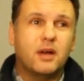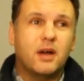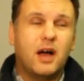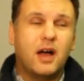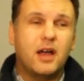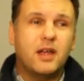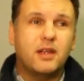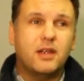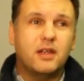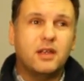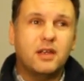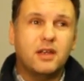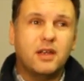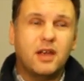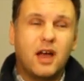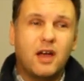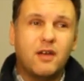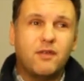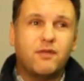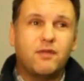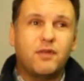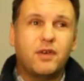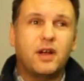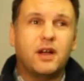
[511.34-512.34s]

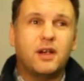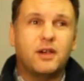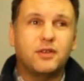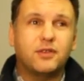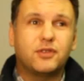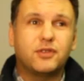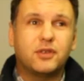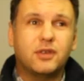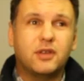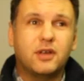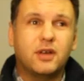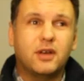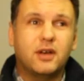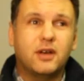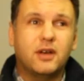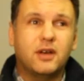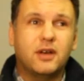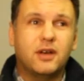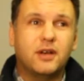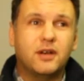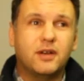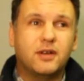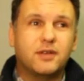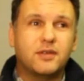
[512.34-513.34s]
I felt
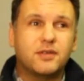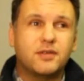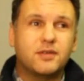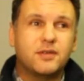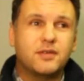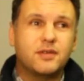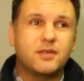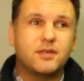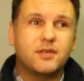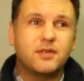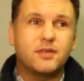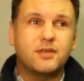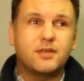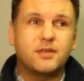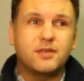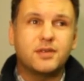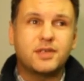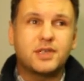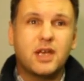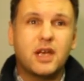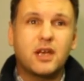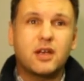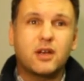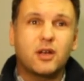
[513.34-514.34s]

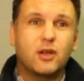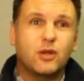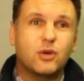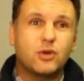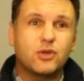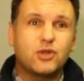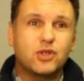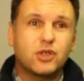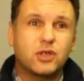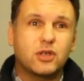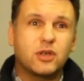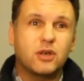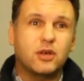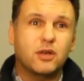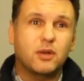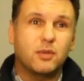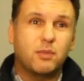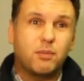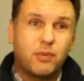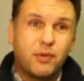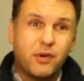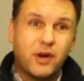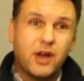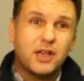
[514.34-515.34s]
psychological
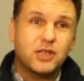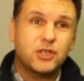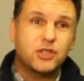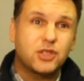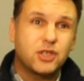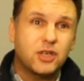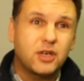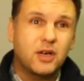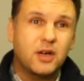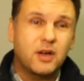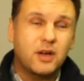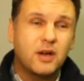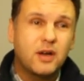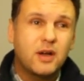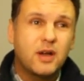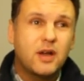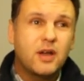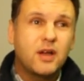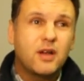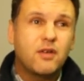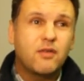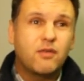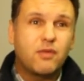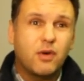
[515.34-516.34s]
pressure
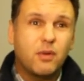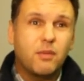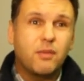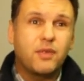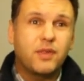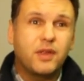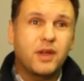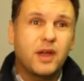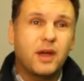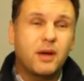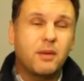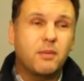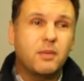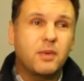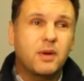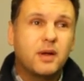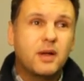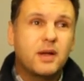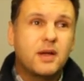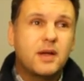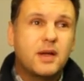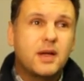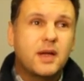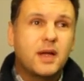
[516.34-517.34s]
from them,
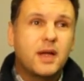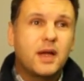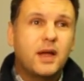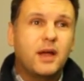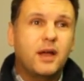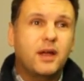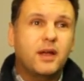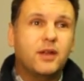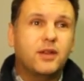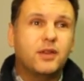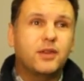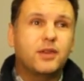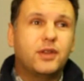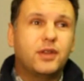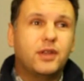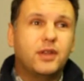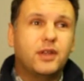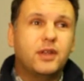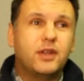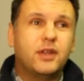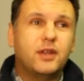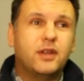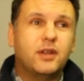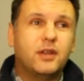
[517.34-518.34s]
and
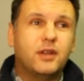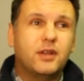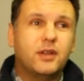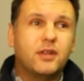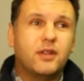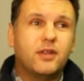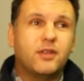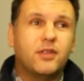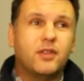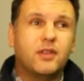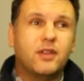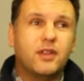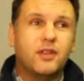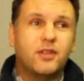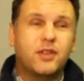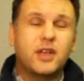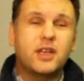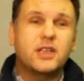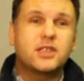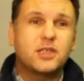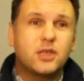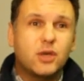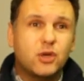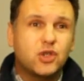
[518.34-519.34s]

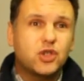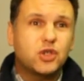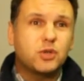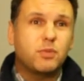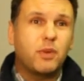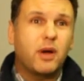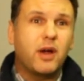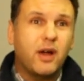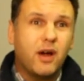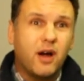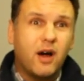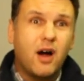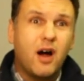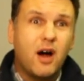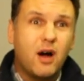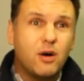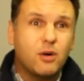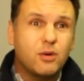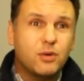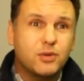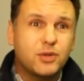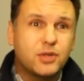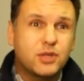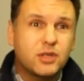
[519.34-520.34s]
they searched my
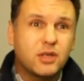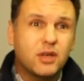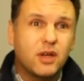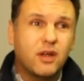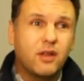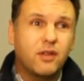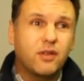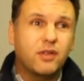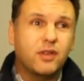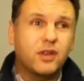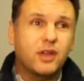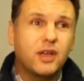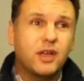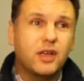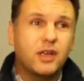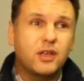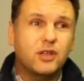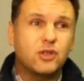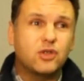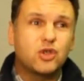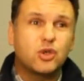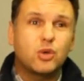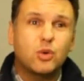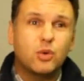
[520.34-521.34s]
house, and
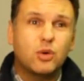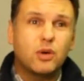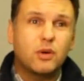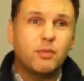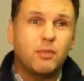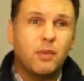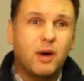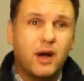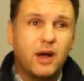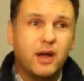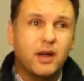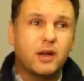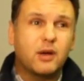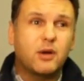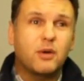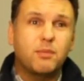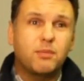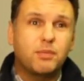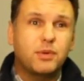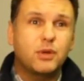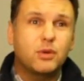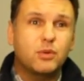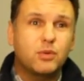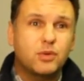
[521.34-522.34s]
they took my
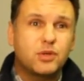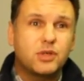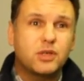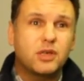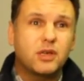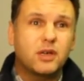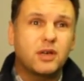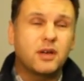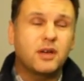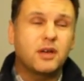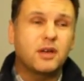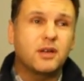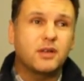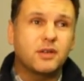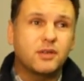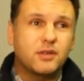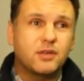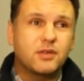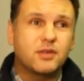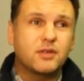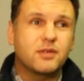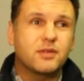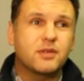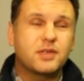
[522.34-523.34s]
computer
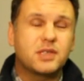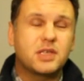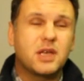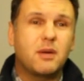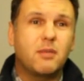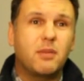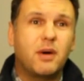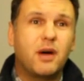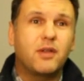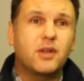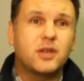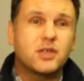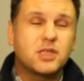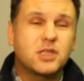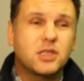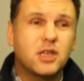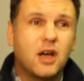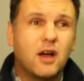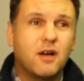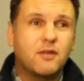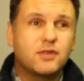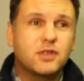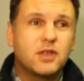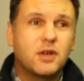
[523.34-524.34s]
and some other
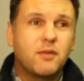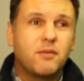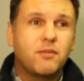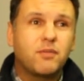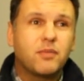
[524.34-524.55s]
stuff.